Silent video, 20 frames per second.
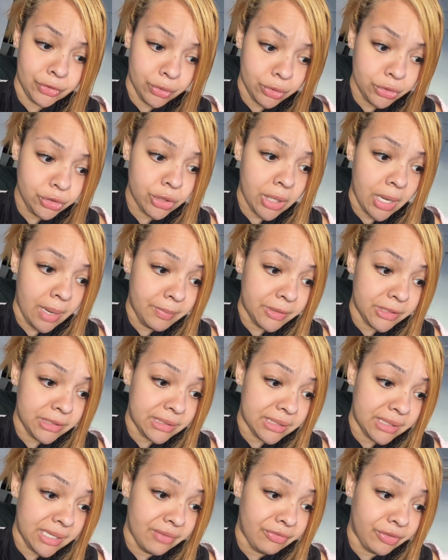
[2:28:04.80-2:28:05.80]
Your job
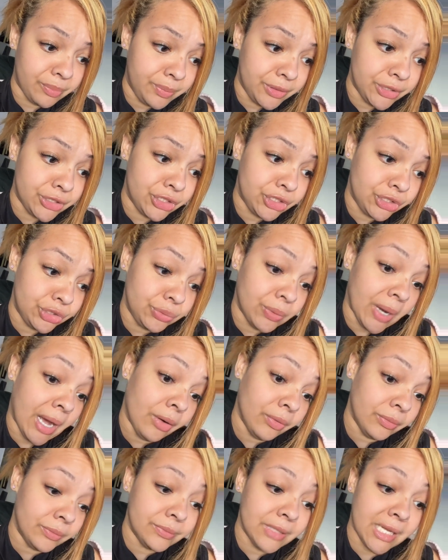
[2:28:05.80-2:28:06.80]
is to never put you
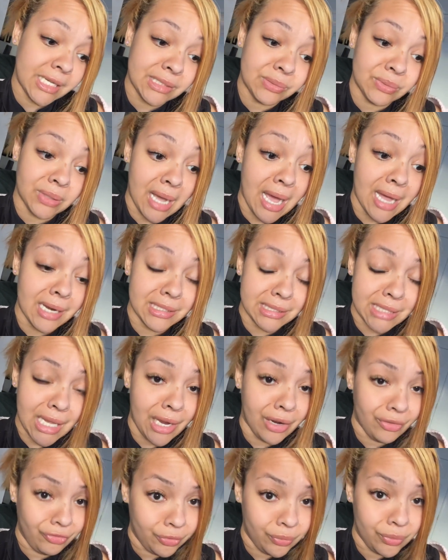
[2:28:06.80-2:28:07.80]
out. That's what God is
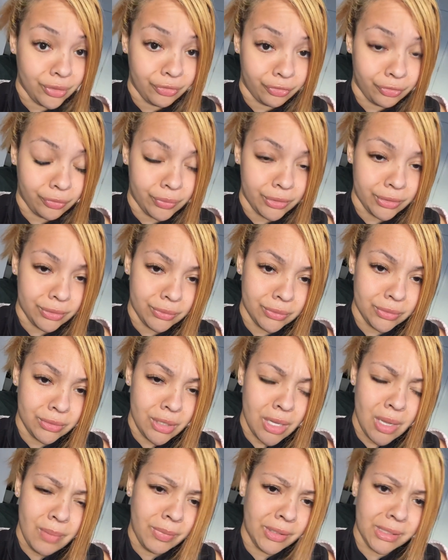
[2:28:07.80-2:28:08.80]
saying, for real.
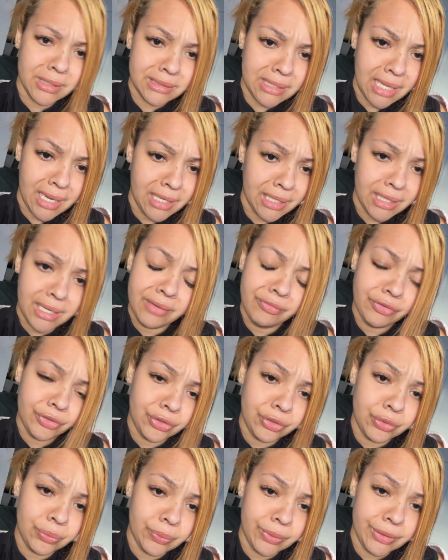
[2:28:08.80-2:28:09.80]
Because they can
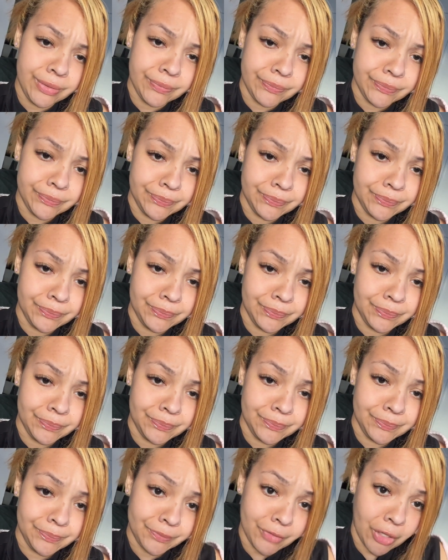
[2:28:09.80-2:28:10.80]
never do
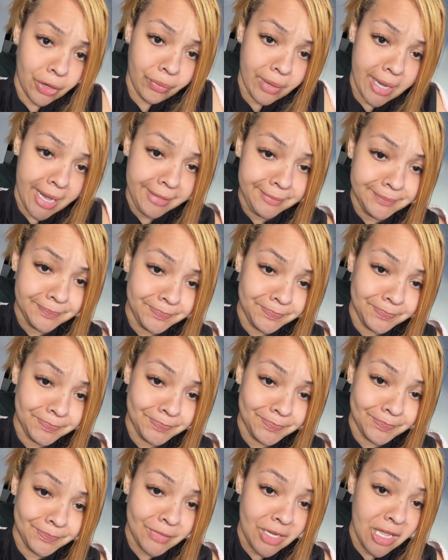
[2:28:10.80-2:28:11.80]
it. Okay?
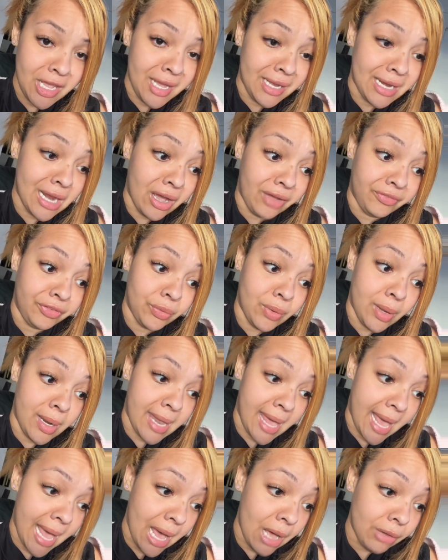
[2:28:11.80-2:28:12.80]
Now, if you
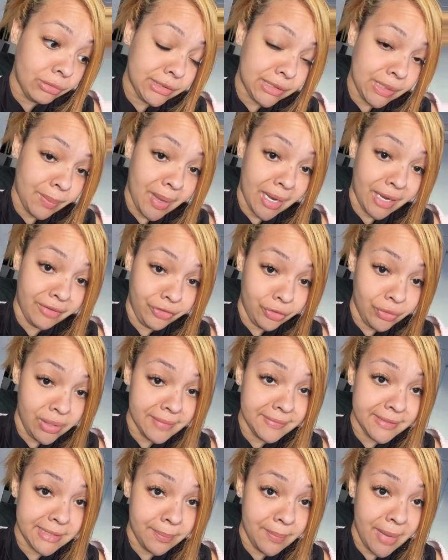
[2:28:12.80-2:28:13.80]
allow somebody, if you
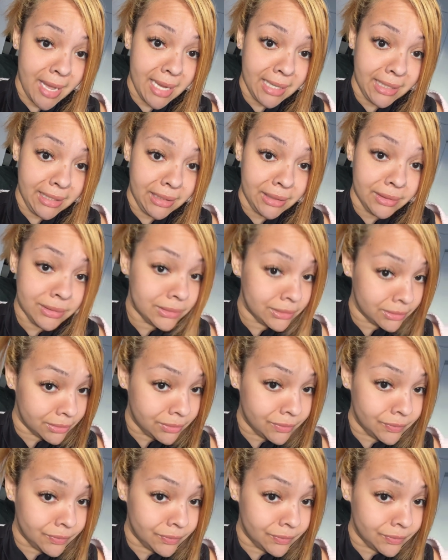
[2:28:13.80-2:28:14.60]
give somebody